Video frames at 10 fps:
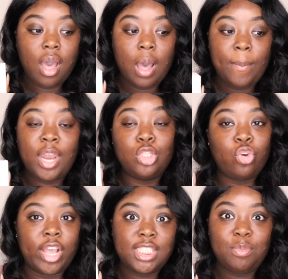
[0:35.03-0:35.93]
And it's
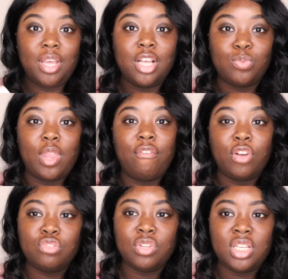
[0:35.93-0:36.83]
crazy because when they
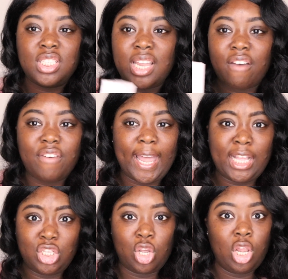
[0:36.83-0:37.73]
first released it, I felt
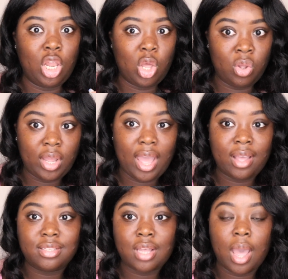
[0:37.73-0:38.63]
like it took a long
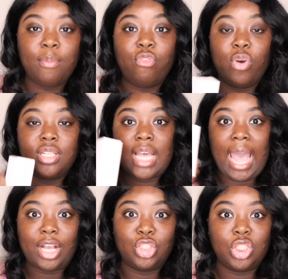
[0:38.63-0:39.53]
ass time for it to
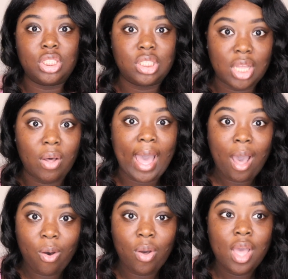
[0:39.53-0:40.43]
actually sell
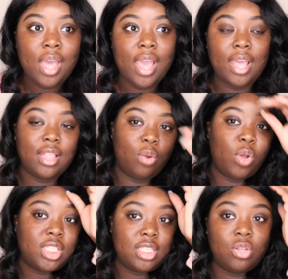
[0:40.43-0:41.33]
out, and then
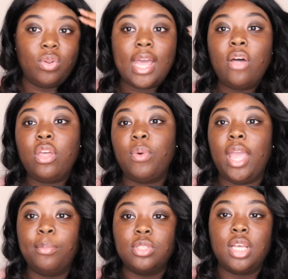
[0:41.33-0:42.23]
once it sold out, they were
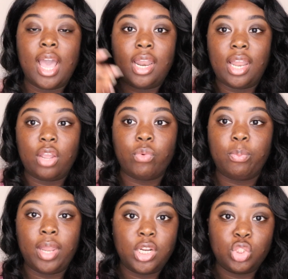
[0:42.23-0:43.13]
able to kind of like
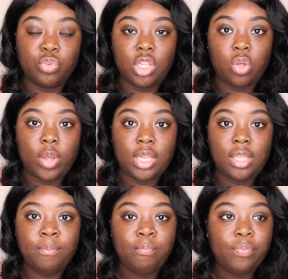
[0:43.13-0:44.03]
replenish really
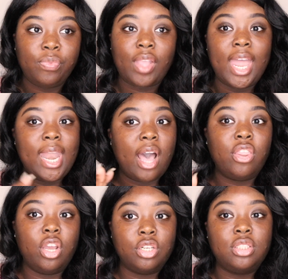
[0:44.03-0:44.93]
quickly, and now
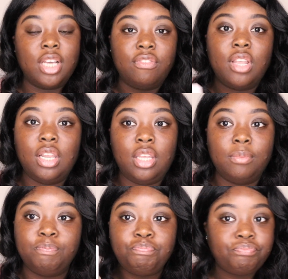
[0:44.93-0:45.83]
they are
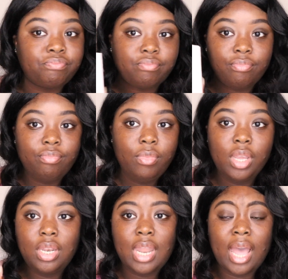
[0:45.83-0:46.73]
definitely
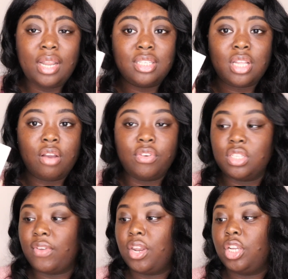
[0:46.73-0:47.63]
not in stock for
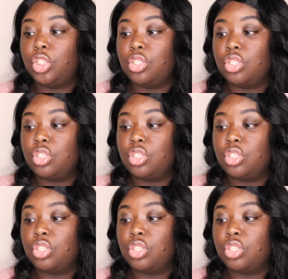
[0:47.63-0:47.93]
this foundation.